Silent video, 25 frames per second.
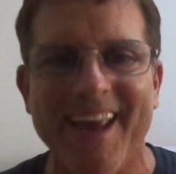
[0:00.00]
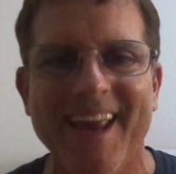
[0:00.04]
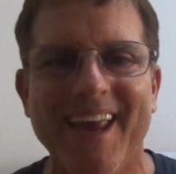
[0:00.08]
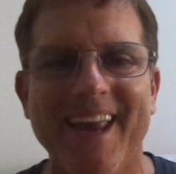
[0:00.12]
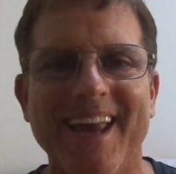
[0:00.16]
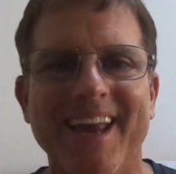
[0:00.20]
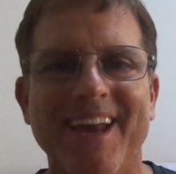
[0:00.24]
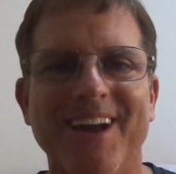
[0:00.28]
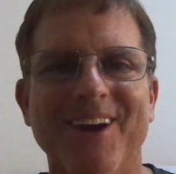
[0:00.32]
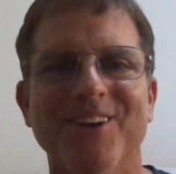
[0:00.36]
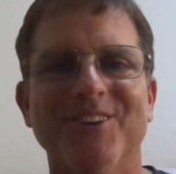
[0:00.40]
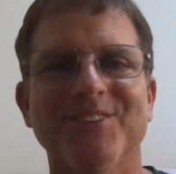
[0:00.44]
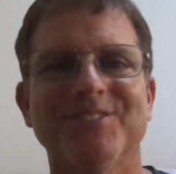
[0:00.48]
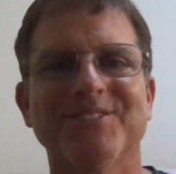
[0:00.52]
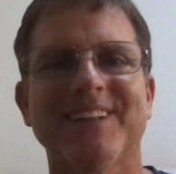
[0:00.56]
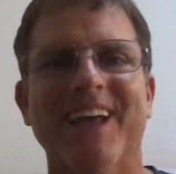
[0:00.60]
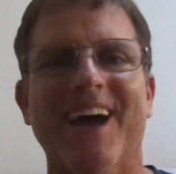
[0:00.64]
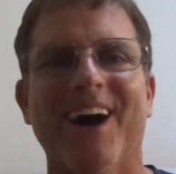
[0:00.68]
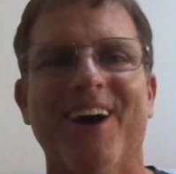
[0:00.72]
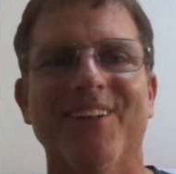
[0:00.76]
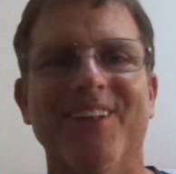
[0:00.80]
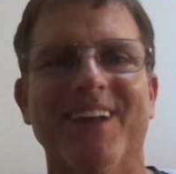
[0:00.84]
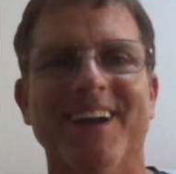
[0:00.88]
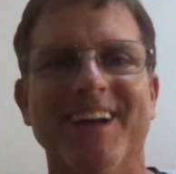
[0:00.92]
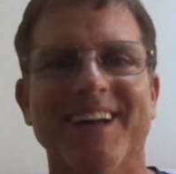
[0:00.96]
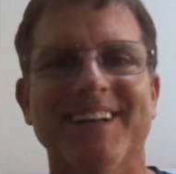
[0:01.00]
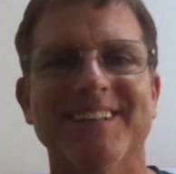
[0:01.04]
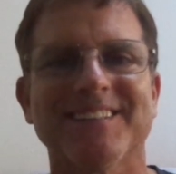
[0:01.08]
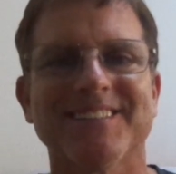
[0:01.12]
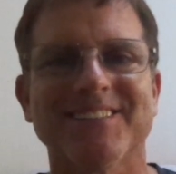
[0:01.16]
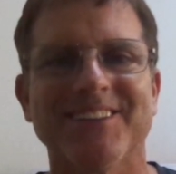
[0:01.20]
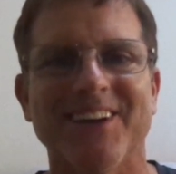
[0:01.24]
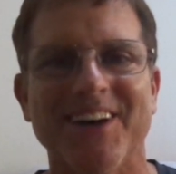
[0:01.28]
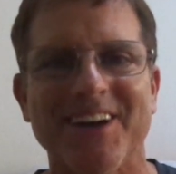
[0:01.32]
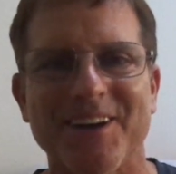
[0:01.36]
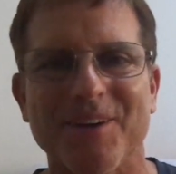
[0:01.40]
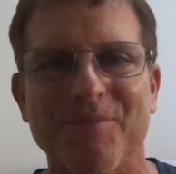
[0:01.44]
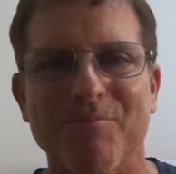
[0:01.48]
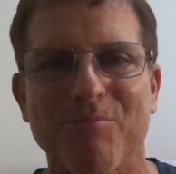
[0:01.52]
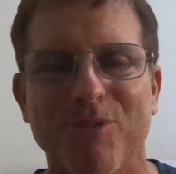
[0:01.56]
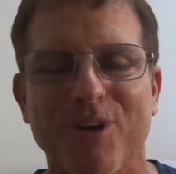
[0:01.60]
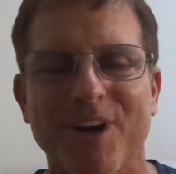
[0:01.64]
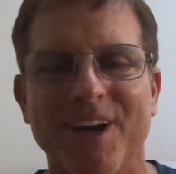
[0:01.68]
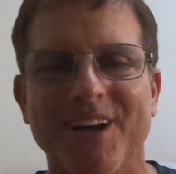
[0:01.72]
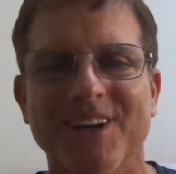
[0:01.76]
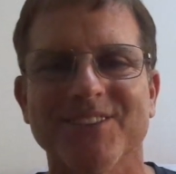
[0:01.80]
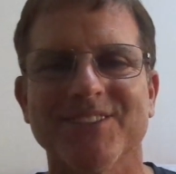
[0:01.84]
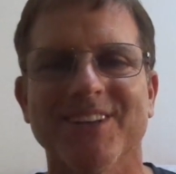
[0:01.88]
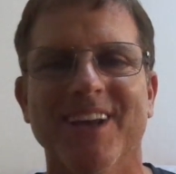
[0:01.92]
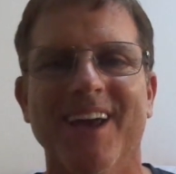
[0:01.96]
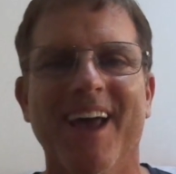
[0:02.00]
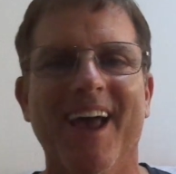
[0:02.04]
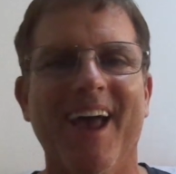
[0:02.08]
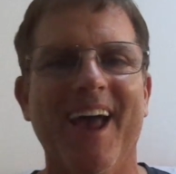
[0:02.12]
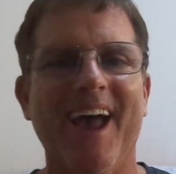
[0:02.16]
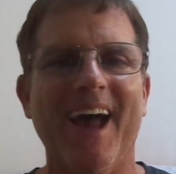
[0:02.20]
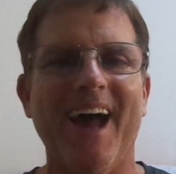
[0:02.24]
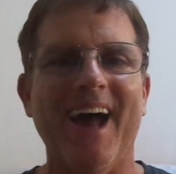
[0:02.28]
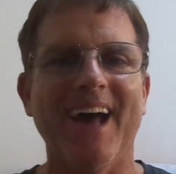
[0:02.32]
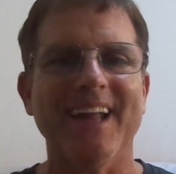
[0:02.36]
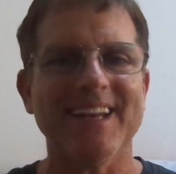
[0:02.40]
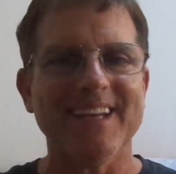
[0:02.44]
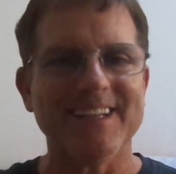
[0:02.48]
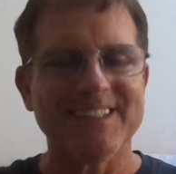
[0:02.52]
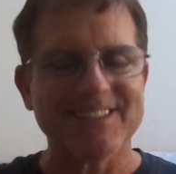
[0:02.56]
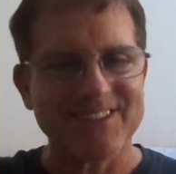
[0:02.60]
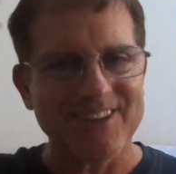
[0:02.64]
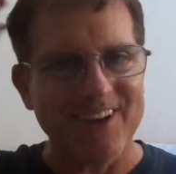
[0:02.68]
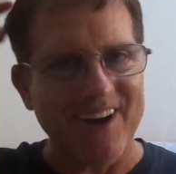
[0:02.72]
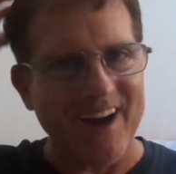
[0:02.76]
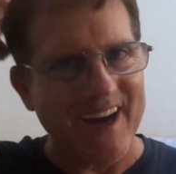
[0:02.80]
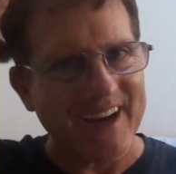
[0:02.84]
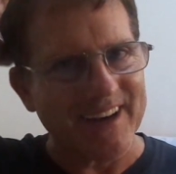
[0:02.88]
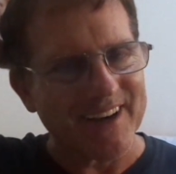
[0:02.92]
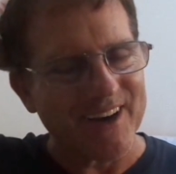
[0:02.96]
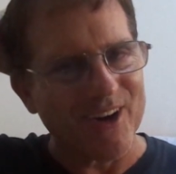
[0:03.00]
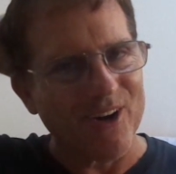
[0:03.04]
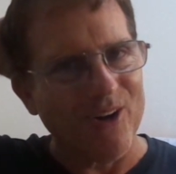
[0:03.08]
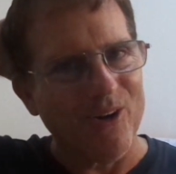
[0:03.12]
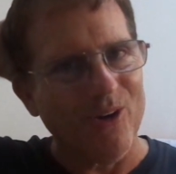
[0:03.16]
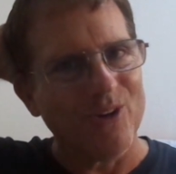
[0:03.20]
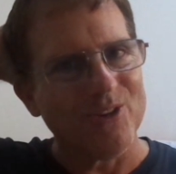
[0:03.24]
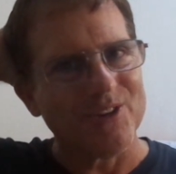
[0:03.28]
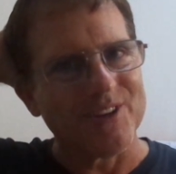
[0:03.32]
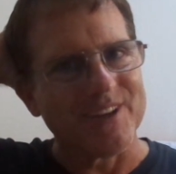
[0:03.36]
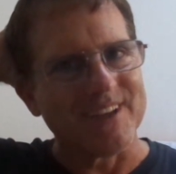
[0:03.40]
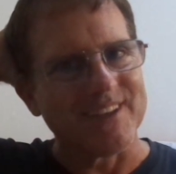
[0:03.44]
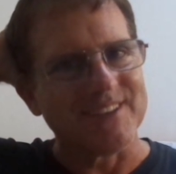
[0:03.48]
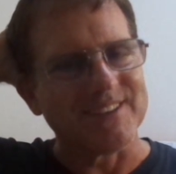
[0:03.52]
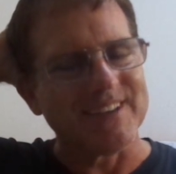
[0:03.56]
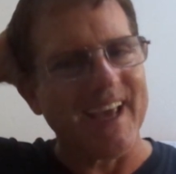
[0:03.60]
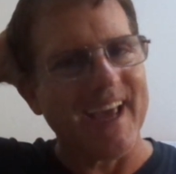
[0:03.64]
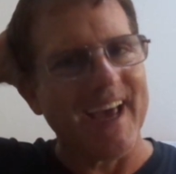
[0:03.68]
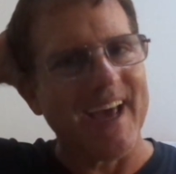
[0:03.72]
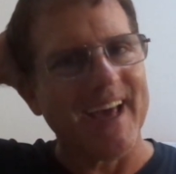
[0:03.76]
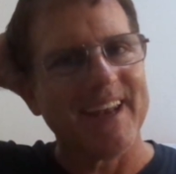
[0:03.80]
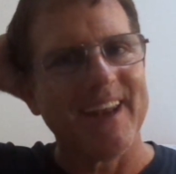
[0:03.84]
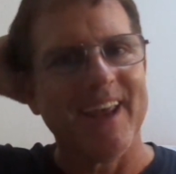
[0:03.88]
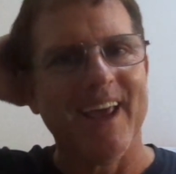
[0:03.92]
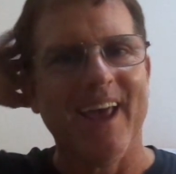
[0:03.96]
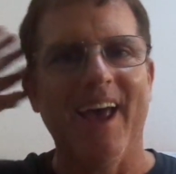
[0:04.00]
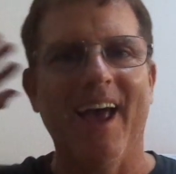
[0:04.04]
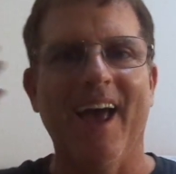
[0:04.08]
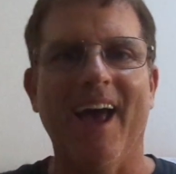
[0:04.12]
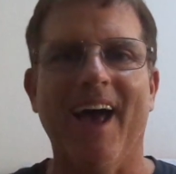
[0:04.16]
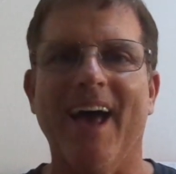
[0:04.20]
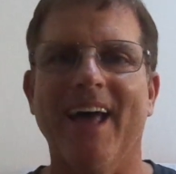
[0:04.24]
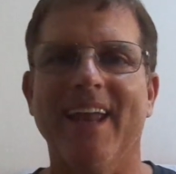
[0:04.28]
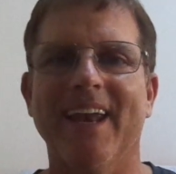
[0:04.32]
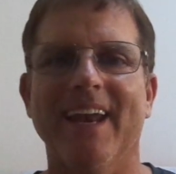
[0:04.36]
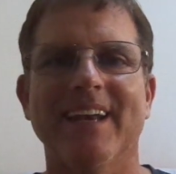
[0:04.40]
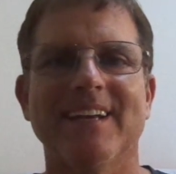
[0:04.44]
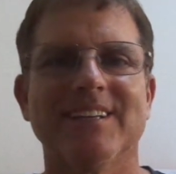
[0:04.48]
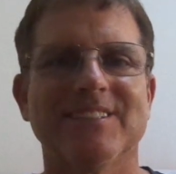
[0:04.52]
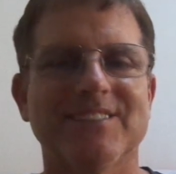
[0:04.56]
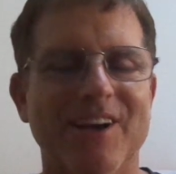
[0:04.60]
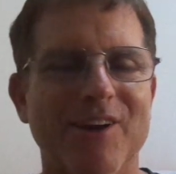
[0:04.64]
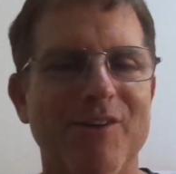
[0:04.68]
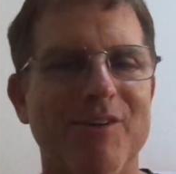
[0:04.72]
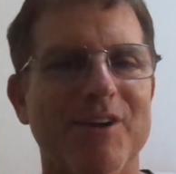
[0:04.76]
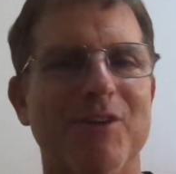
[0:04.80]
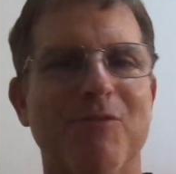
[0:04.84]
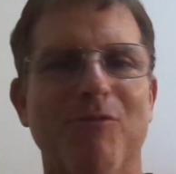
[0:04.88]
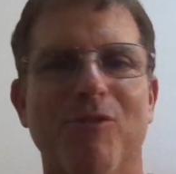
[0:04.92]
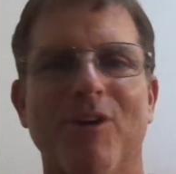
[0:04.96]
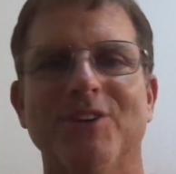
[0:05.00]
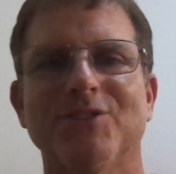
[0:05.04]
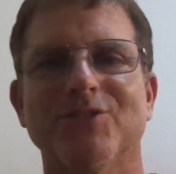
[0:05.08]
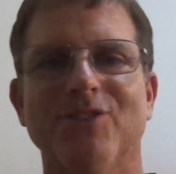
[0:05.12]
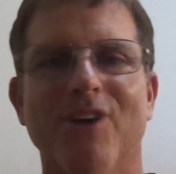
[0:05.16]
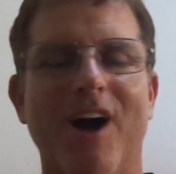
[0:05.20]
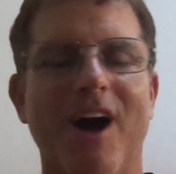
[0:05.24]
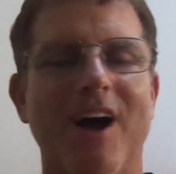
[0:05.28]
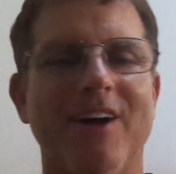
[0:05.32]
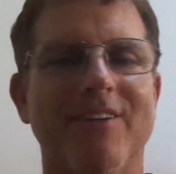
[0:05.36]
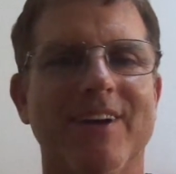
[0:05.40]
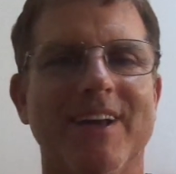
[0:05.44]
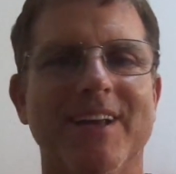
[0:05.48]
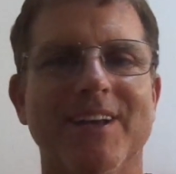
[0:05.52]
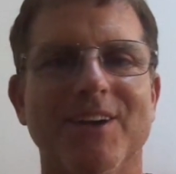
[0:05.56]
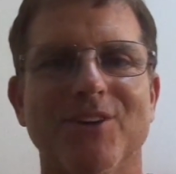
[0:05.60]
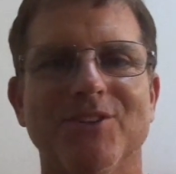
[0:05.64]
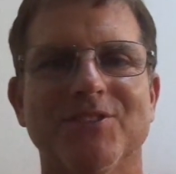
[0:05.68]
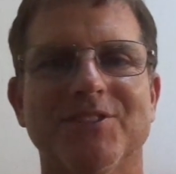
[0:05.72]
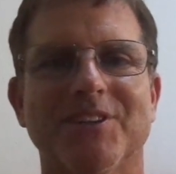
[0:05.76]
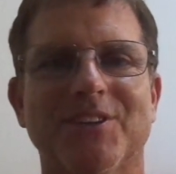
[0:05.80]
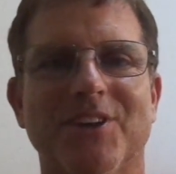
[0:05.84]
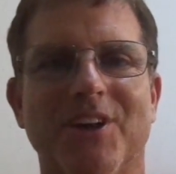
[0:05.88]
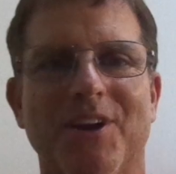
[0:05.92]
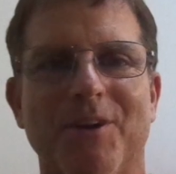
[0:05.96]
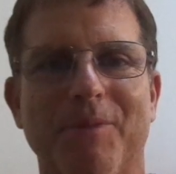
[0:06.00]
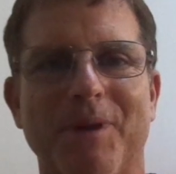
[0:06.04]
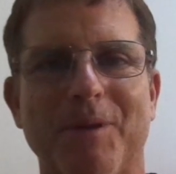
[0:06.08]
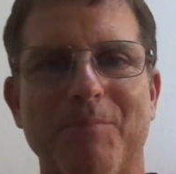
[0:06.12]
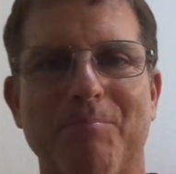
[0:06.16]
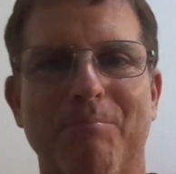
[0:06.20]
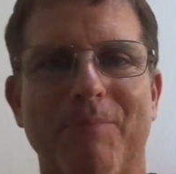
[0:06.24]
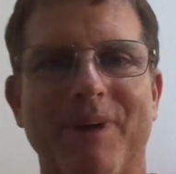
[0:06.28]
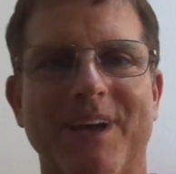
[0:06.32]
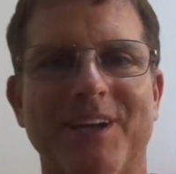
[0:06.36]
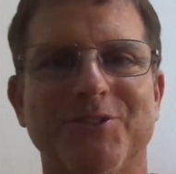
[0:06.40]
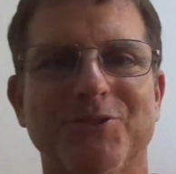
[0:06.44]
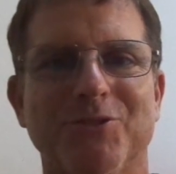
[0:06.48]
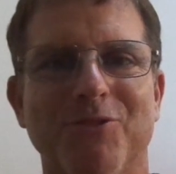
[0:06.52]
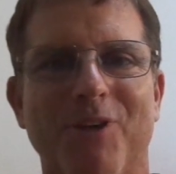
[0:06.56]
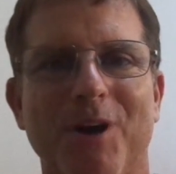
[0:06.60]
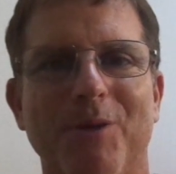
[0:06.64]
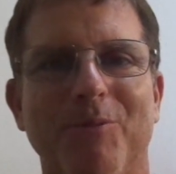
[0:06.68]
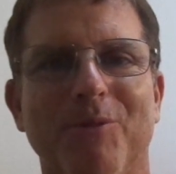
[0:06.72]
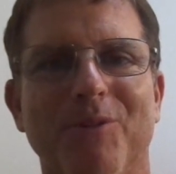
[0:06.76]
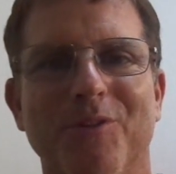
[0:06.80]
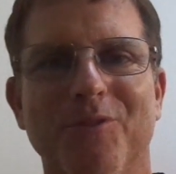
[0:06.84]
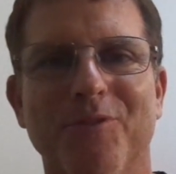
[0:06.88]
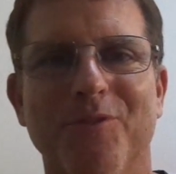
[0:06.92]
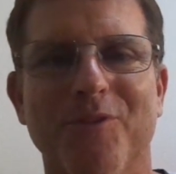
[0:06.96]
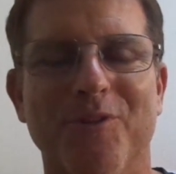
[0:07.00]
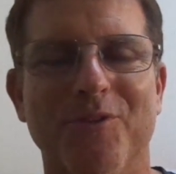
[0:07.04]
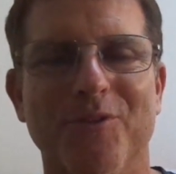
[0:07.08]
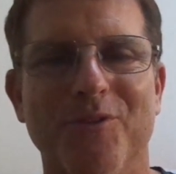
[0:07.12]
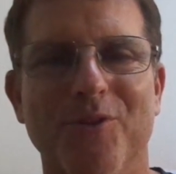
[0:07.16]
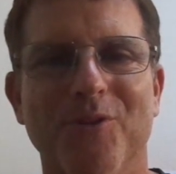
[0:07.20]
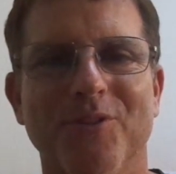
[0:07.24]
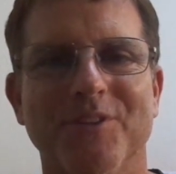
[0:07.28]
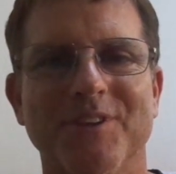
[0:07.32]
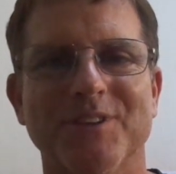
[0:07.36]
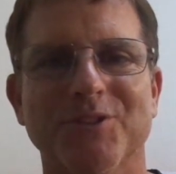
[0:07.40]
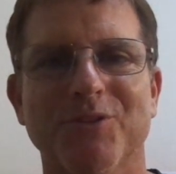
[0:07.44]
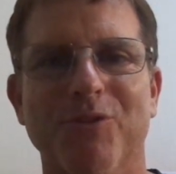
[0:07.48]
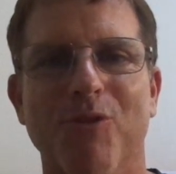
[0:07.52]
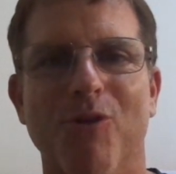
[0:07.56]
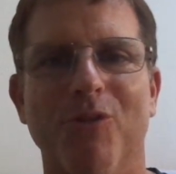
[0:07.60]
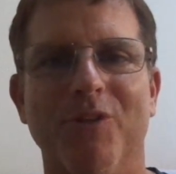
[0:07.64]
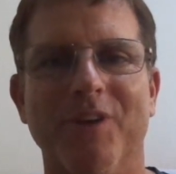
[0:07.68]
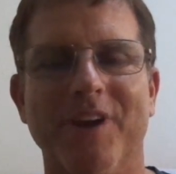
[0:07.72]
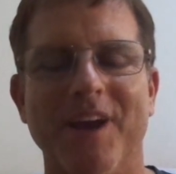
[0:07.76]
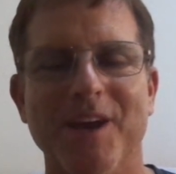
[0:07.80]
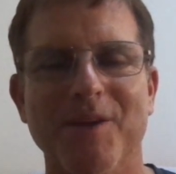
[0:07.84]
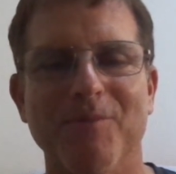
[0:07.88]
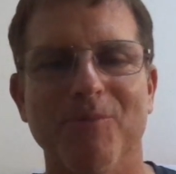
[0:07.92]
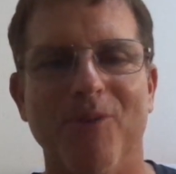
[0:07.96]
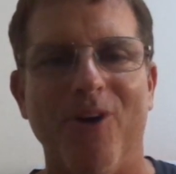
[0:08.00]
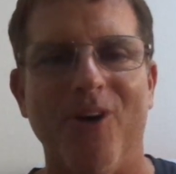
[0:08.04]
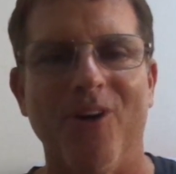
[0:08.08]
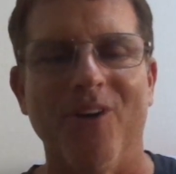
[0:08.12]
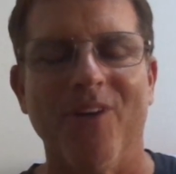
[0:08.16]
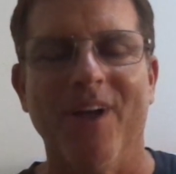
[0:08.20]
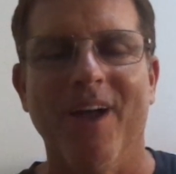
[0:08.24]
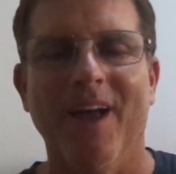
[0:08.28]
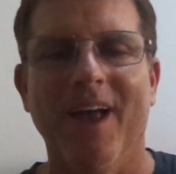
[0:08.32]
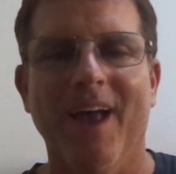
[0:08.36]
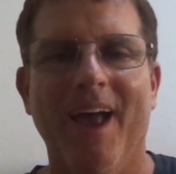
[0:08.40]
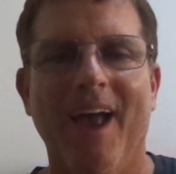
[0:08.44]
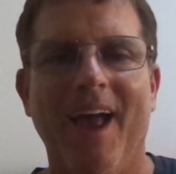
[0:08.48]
He goes down like a ton of bricks, and he's lying there holding his head. And then Jerry runs off. He knows he's going to be in big trouble for throwing this croquet ball.